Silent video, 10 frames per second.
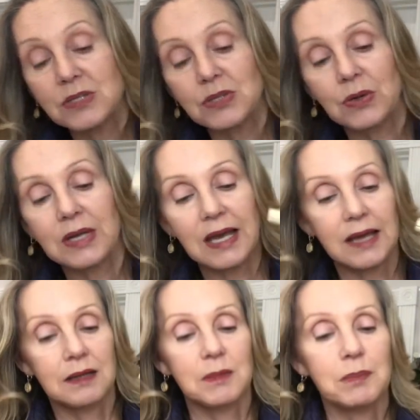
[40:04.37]
So
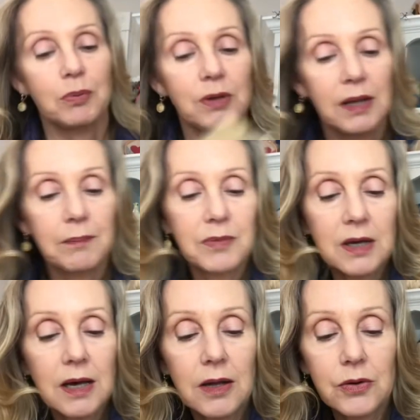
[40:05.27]
again, let me pull up
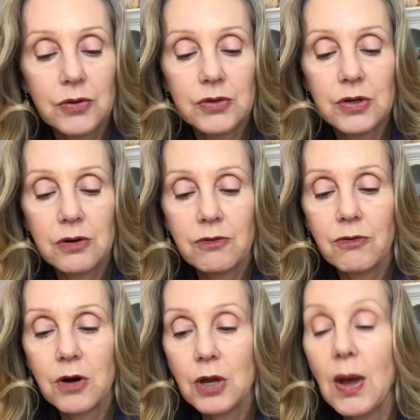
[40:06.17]
the colors here
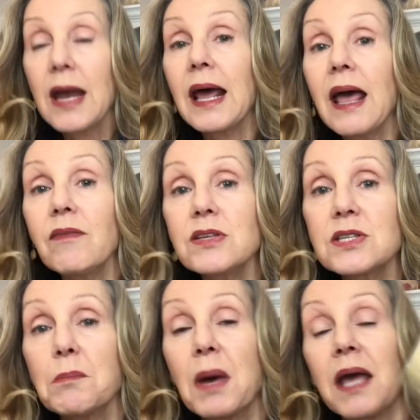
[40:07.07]
for you. And I have
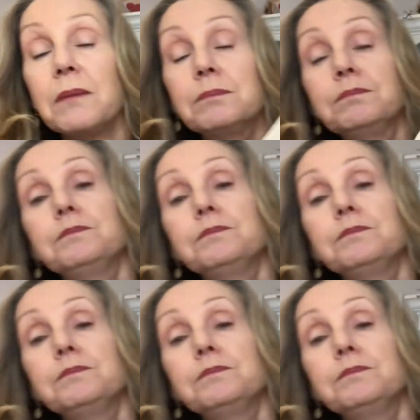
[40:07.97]
this on my